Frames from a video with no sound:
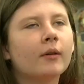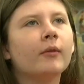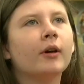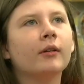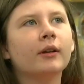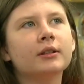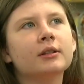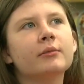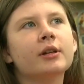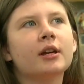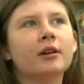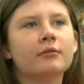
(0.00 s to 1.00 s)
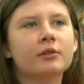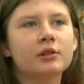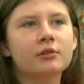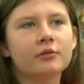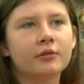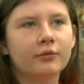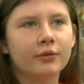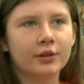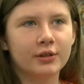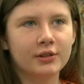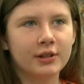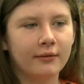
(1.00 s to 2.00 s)
Well, last time we counted it was
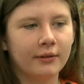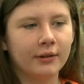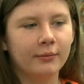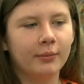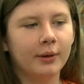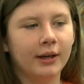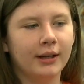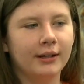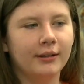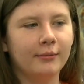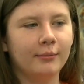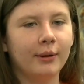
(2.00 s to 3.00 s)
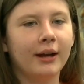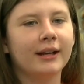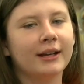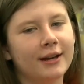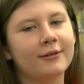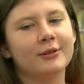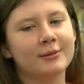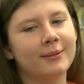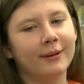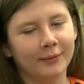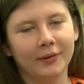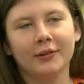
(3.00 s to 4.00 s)
247, but by now it's
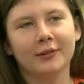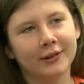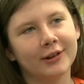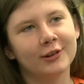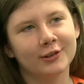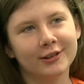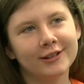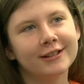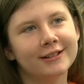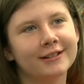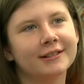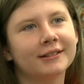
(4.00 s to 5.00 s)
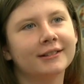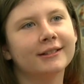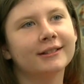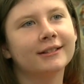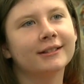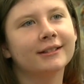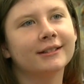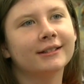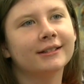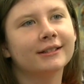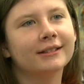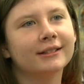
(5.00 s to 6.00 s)
probably 300. Just during
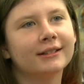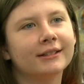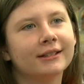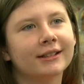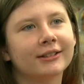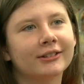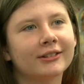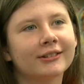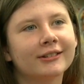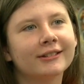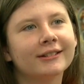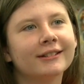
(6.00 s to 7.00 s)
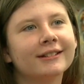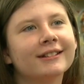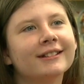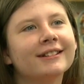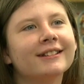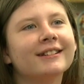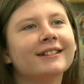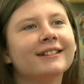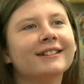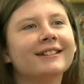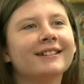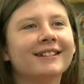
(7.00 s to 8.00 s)
quarantine? Yes.
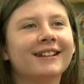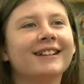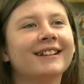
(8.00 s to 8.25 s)
Wow.